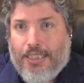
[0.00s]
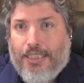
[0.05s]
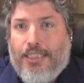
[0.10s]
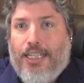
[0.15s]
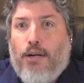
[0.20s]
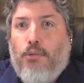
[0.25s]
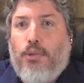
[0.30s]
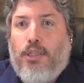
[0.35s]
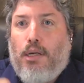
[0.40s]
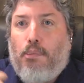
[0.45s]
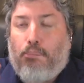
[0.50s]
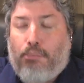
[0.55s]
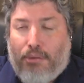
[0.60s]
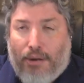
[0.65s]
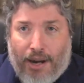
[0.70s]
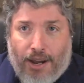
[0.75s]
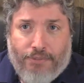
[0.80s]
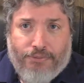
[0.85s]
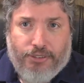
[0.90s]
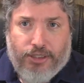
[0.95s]
that when a
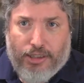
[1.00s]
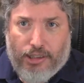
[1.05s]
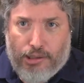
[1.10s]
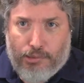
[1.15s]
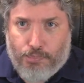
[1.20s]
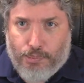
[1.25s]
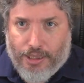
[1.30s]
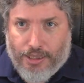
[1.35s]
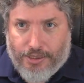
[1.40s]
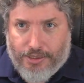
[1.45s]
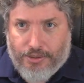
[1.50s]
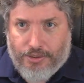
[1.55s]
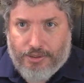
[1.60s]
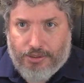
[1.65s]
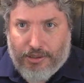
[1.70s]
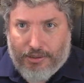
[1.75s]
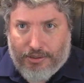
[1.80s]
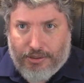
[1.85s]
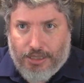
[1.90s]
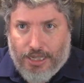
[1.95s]
prophet speaks
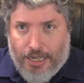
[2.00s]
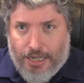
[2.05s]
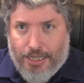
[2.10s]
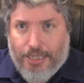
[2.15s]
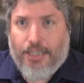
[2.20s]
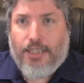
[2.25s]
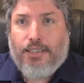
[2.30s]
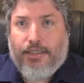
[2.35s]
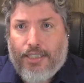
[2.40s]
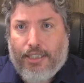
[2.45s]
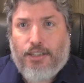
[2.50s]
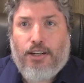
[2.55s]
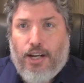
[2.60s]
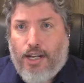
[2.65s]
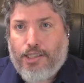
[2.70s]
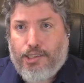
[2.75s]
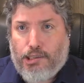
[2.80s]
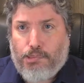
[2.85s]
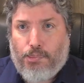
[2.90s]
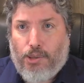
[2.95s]
to say that
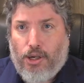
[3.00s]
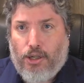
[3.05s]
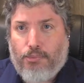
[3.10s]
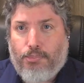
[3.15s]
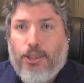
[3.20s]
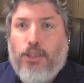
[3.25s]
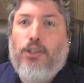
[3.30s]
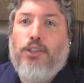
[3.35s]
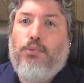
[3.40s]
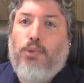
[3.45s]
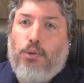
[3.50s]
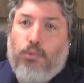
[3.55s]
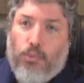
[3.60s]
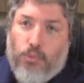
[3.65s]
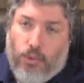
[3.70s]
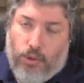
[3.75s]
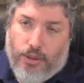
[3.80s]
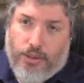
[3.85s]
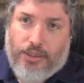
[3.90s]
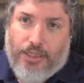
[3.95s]
God spoke, because we
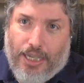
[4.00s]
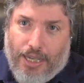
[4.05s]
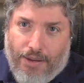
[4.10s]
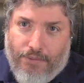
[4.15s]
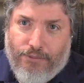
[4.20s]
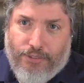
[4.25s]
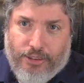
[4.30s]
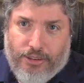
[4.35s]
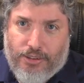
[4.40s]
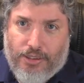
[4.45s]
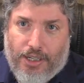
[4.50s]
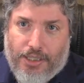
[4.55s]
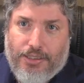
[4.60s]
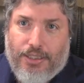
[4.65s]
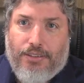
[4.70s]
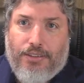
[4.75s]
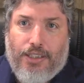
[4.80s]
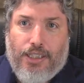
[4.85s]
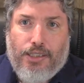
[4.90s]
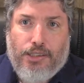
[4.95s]
want to emphasize
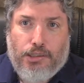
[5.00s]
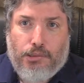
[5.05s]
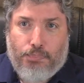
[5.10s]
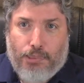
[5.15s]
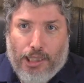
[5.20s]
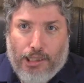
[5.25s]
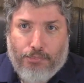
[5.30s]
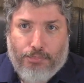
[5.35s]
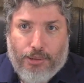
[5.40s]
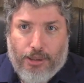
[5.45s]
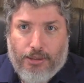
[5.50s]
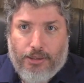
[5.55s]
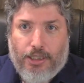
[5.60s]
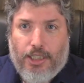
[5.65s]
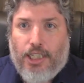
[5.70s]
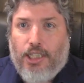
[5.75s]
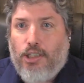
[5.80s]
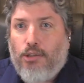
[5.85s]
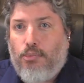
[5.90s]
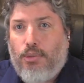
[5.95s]
that these people
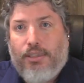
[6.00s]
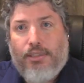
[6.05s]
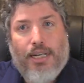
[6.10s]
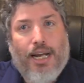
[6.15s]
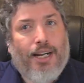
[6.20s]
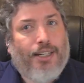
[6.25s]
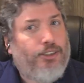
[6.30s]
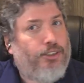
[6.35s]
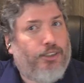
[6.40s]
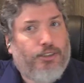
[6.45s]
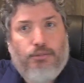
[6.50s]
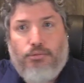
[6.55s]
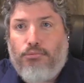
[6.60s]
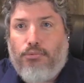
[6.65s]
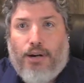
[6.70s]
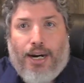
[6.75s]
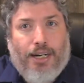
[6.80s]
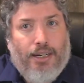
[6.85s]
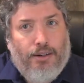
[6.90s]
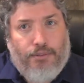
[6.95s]
were not just
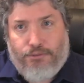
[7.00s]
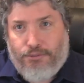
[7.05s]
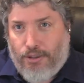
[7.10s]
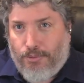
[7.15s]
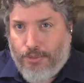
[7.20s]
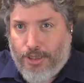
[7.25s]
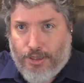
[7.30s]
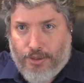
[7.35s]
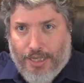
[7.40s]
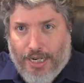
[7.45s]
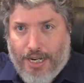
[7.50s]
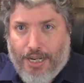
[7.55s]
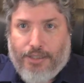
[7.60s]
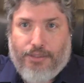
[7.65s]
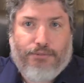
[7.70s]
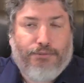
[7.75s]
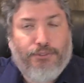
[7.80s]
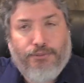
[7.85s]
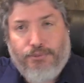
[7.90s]
writing from their head and